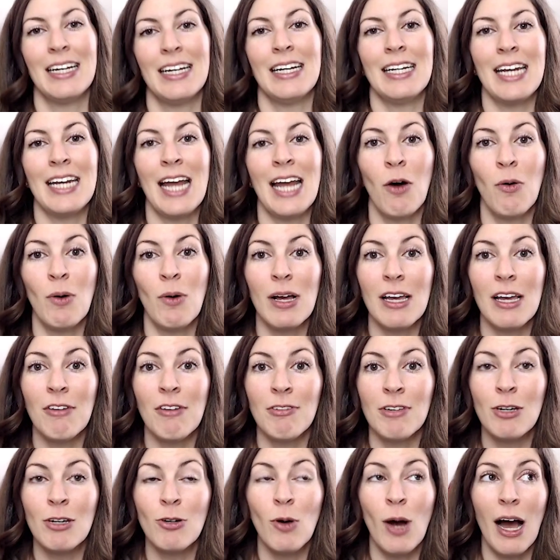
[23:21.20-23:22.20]
Now,
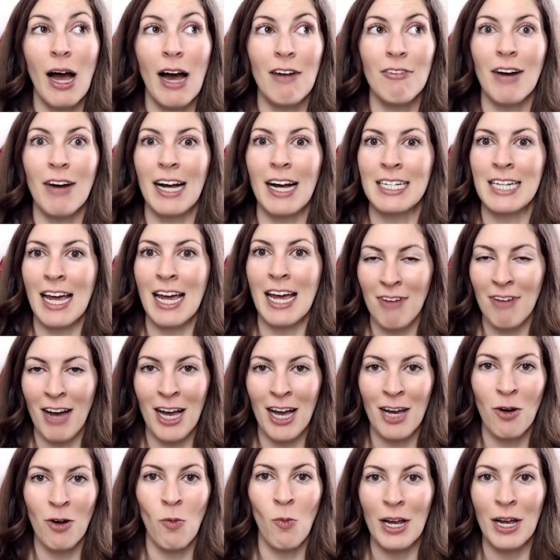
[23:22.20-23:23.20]
if you have
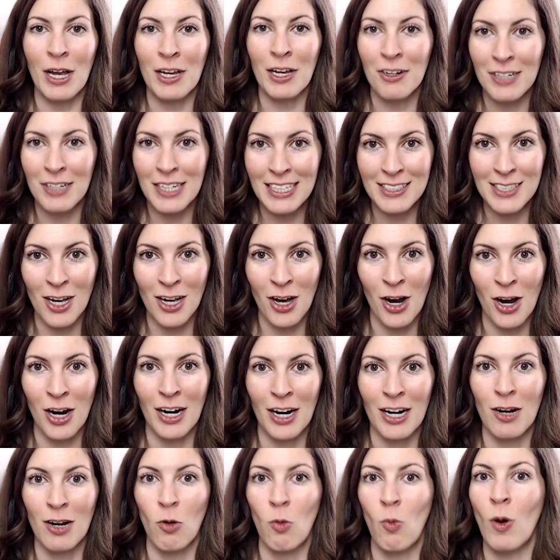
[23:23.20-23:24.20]
identified what your needs
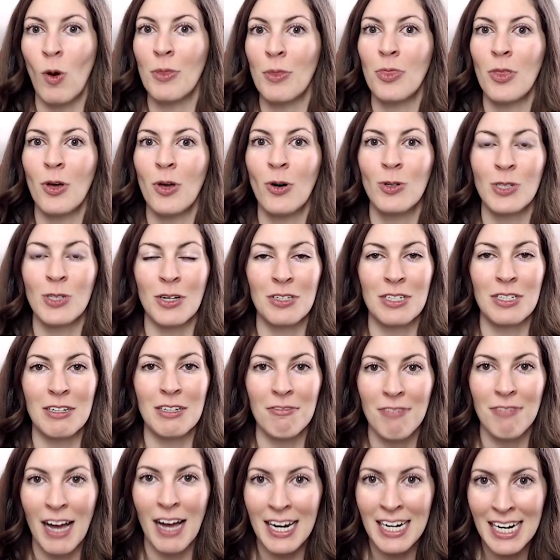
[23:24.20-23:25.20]
are, what those are
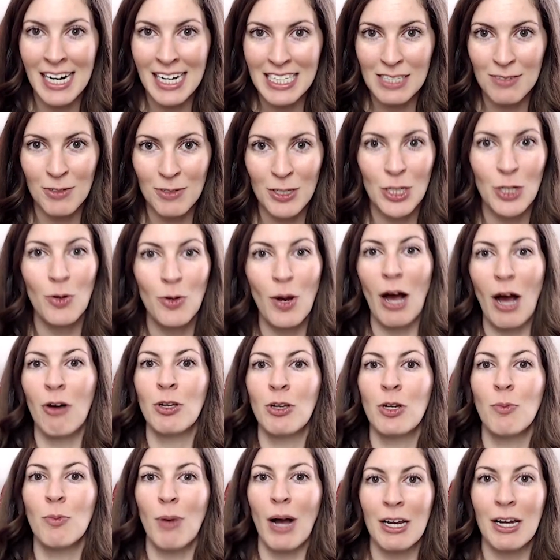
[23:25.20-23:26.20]
defined as for you, how
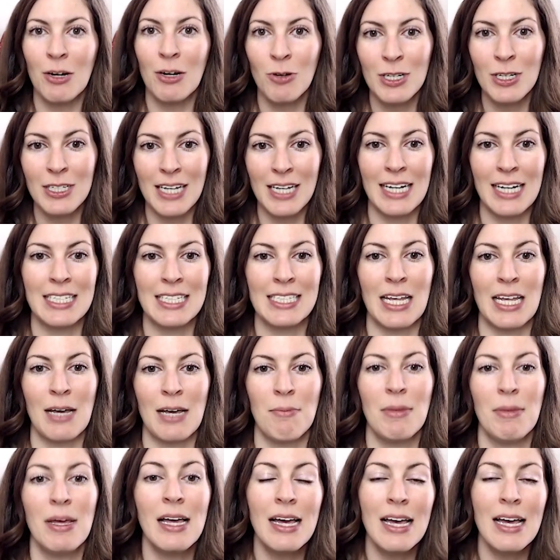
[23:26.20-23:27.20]
you prioritize
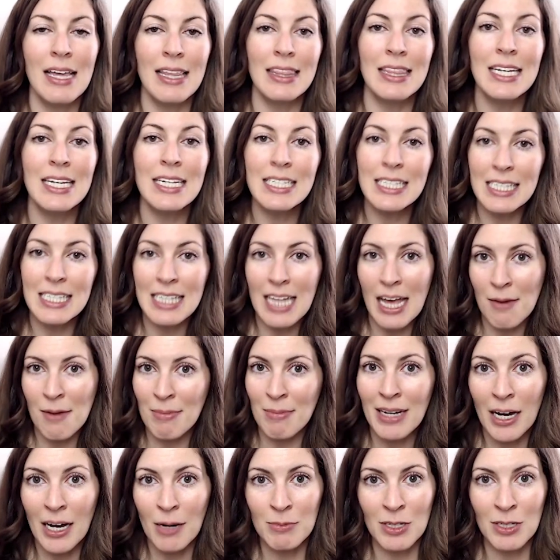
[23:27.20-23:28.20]
them, this then
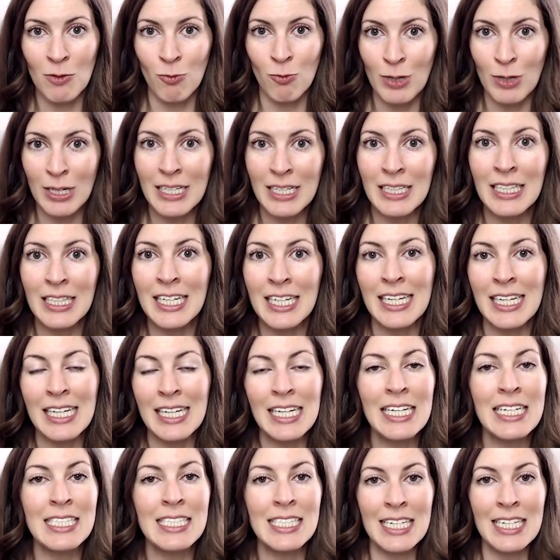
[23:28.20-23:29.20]
becomes a really
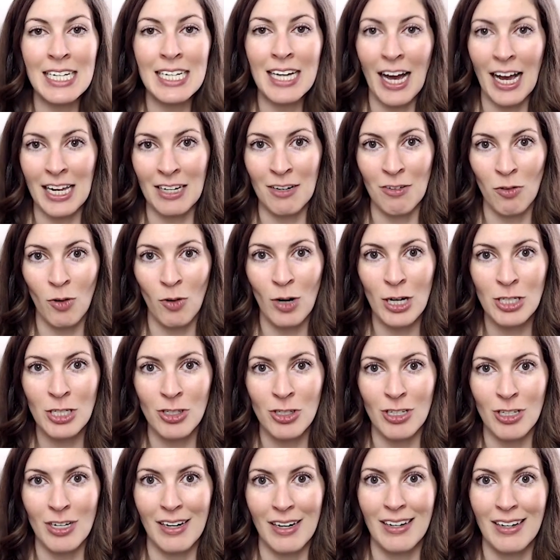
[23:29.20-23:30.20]
easy kind of
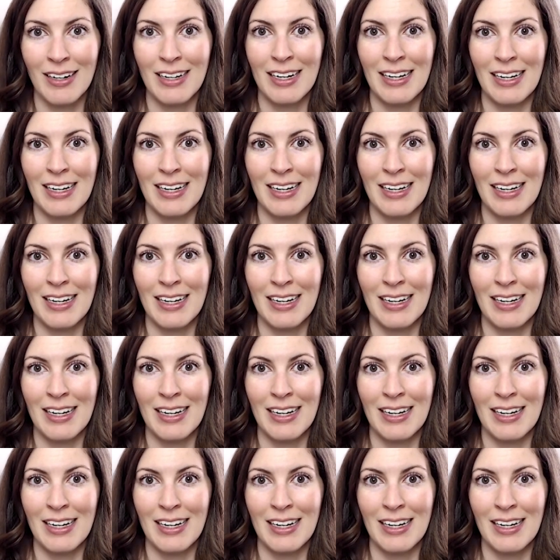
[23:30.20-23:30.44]
question.